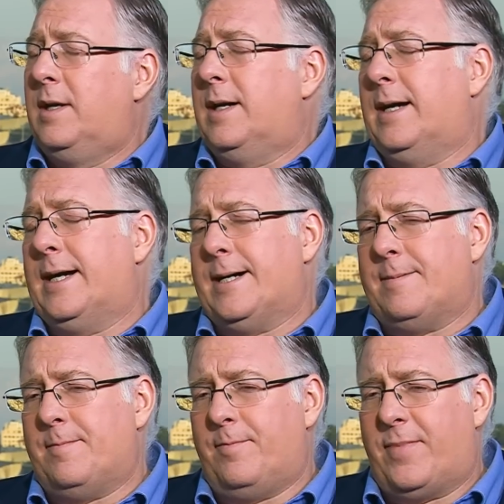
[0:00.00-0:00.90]

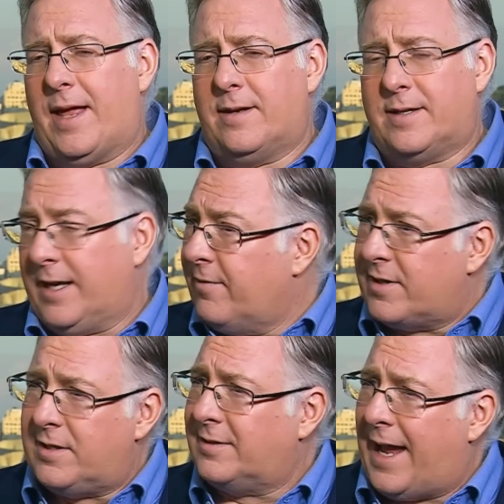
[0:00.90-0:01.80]
that to give
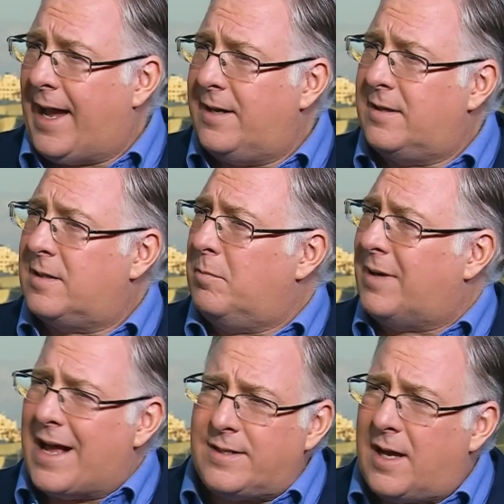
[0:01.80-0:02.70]
us a land, to
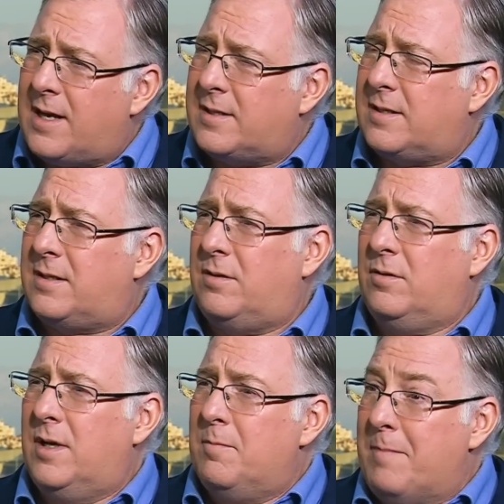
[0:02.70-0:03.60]
bless us,
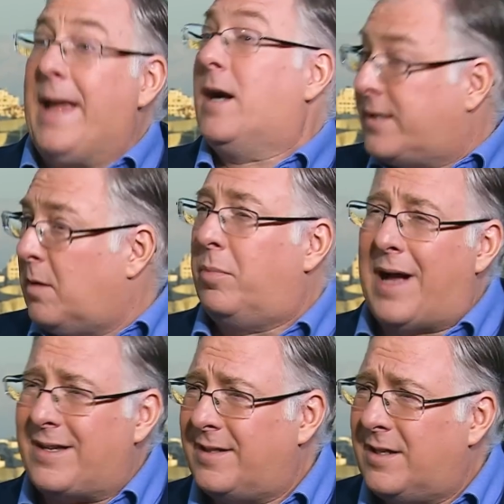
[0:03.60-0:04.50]
to make us a
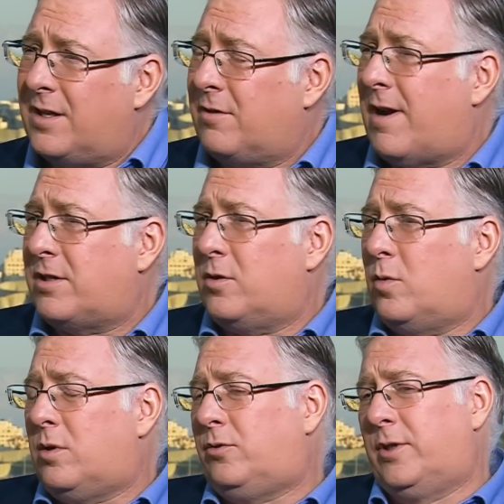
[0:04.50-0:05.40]
blessing to the rest of the
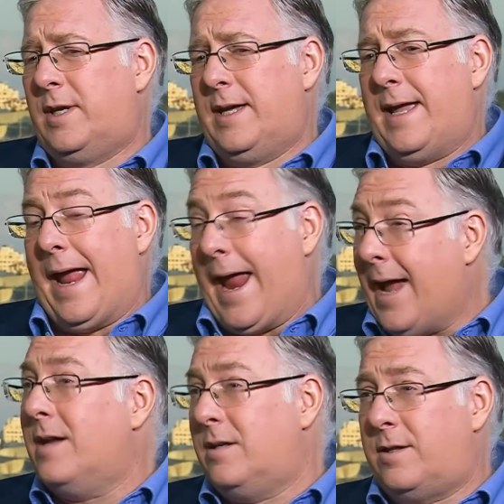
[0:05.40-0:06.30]
world. Mm-hmm.
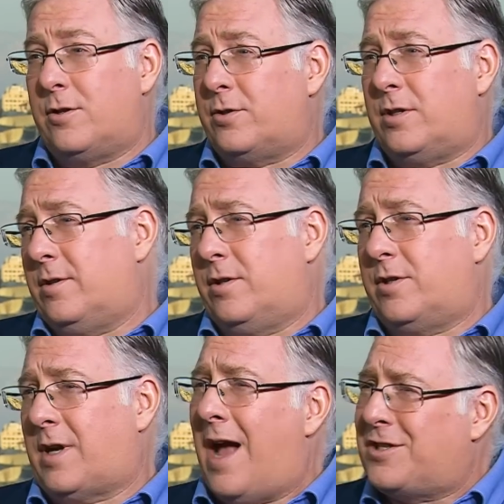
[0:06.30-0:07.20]
And there's
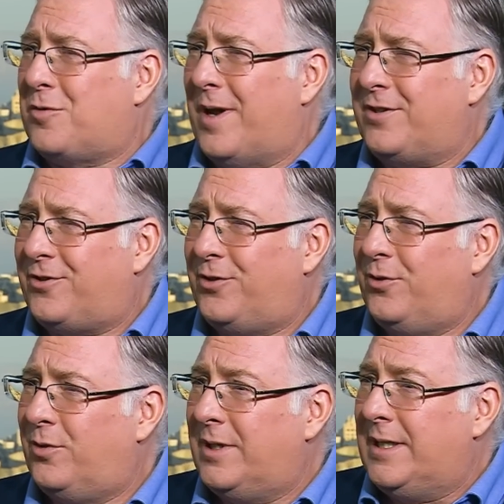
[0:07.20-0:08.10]
a consequence
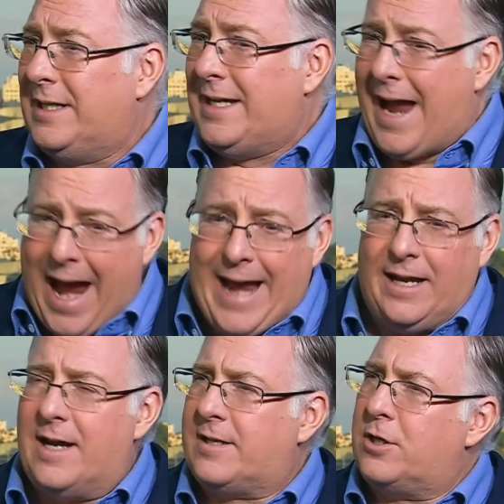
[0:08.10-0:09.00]
to
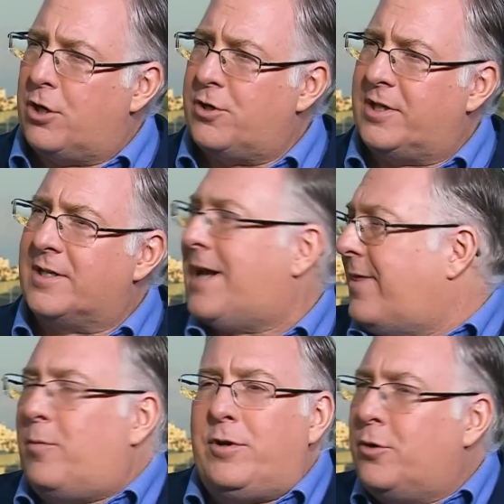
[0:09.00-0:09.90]
hating us and cursing us. Not
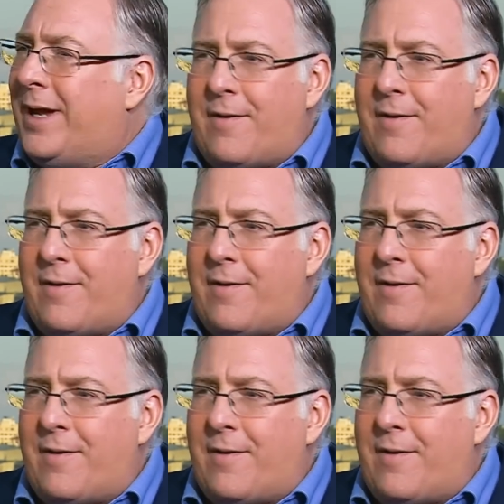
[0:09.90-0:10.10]
that we're doing